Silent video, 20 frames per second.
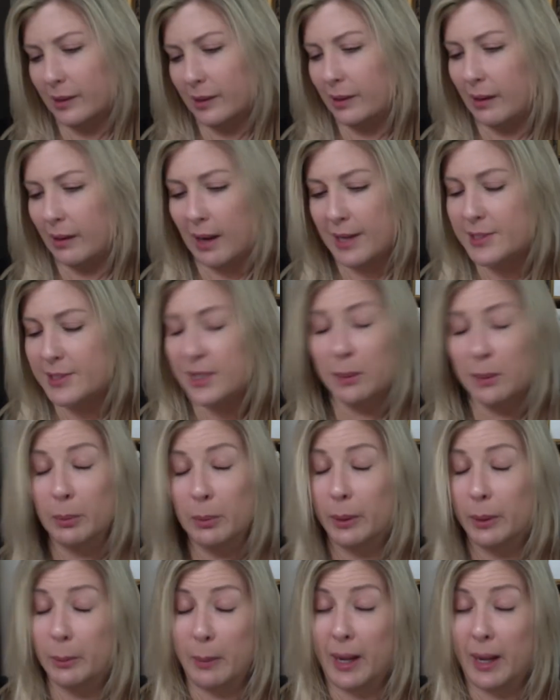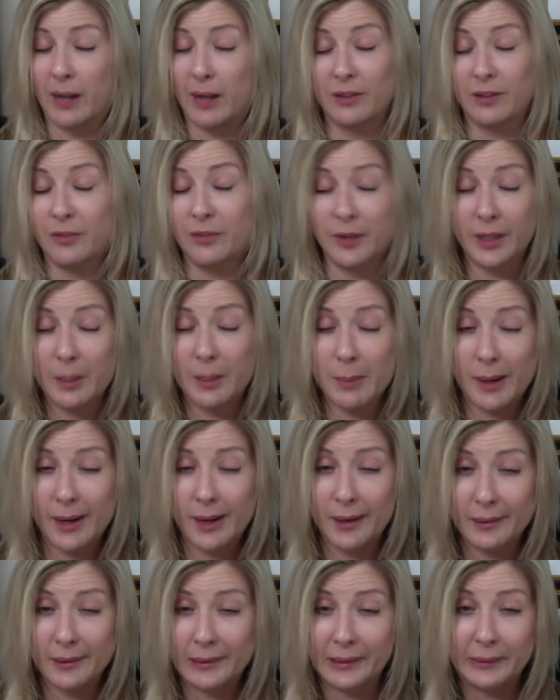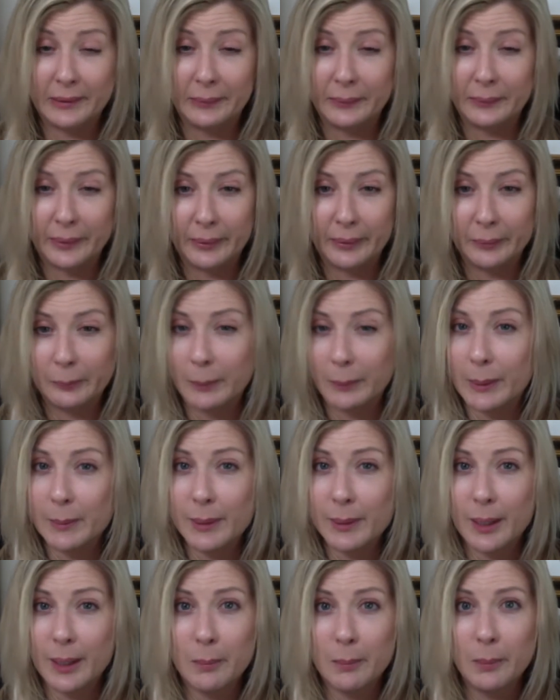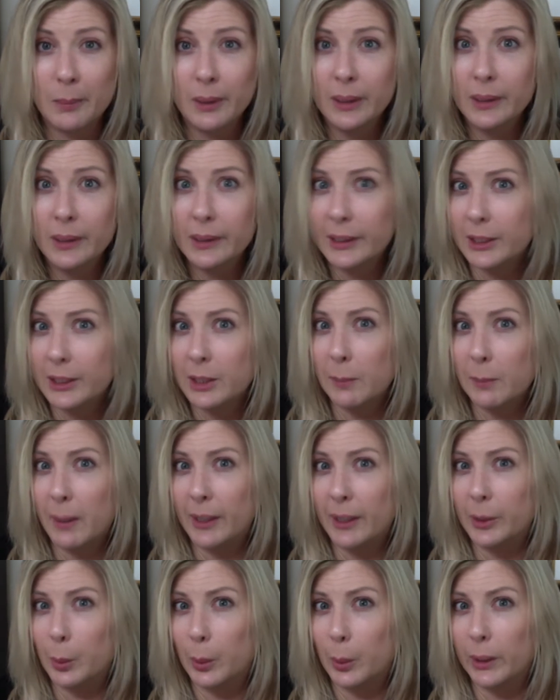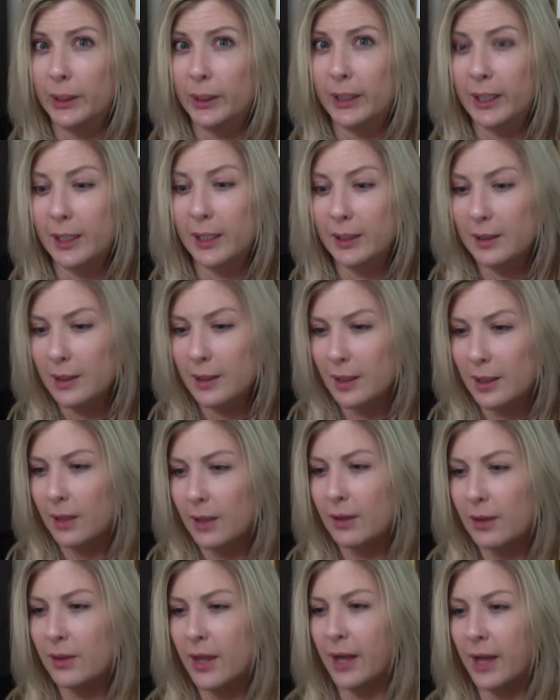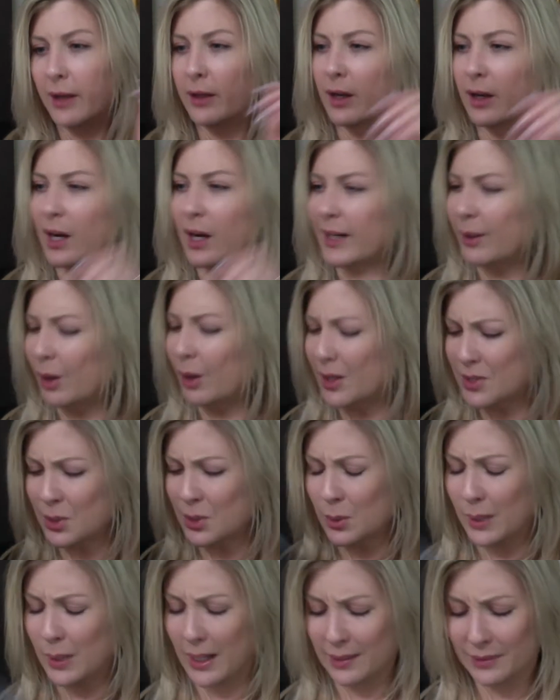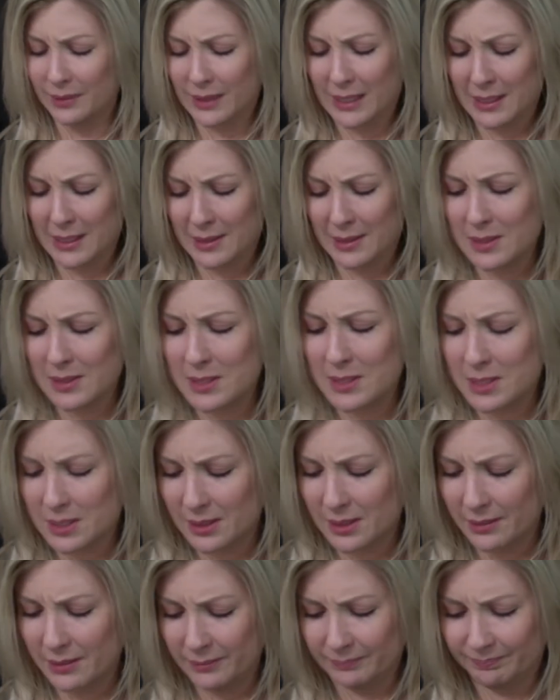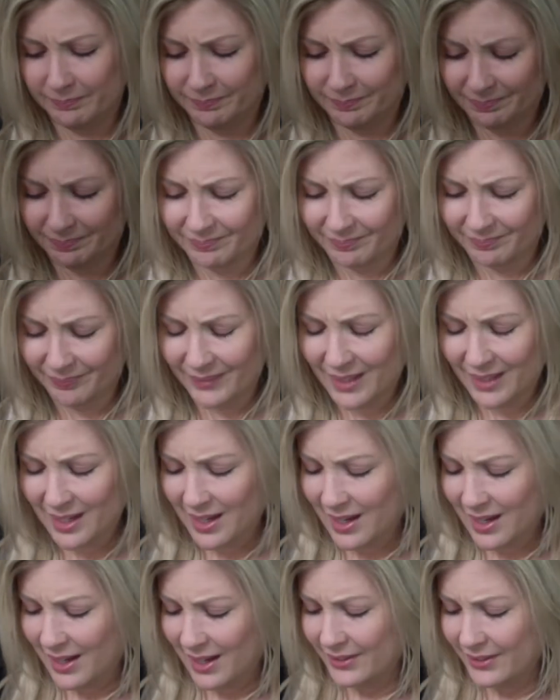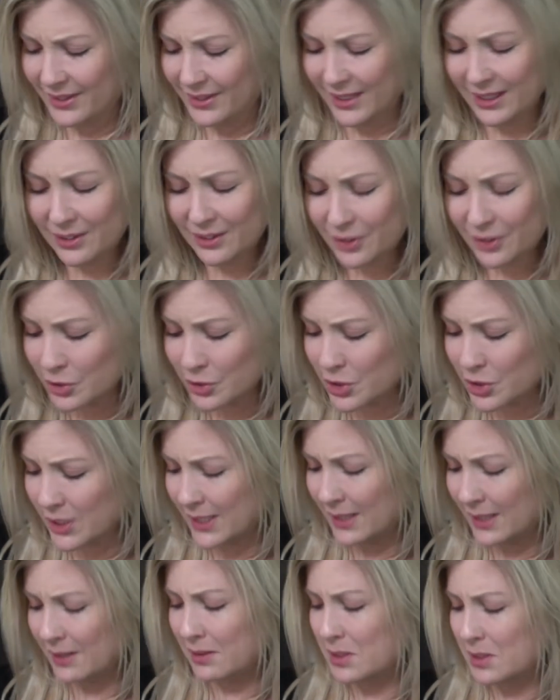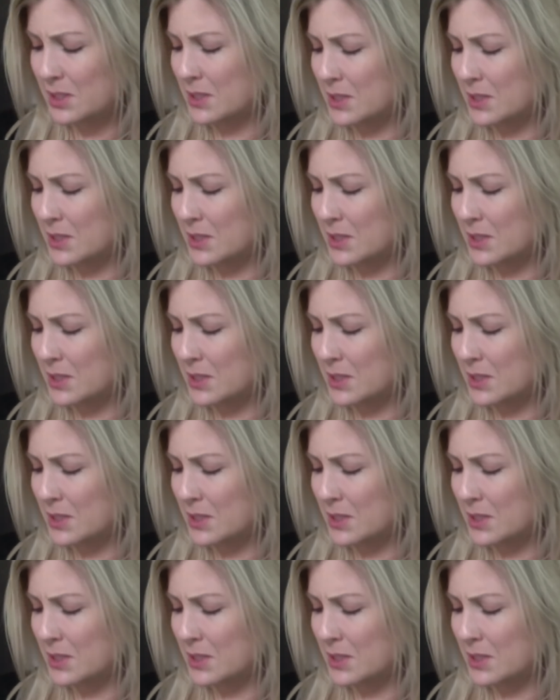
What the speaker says: I say bring back the fanny pack. I don't know, maybe I'm in the minority. Then I also got these, I think they're jeans.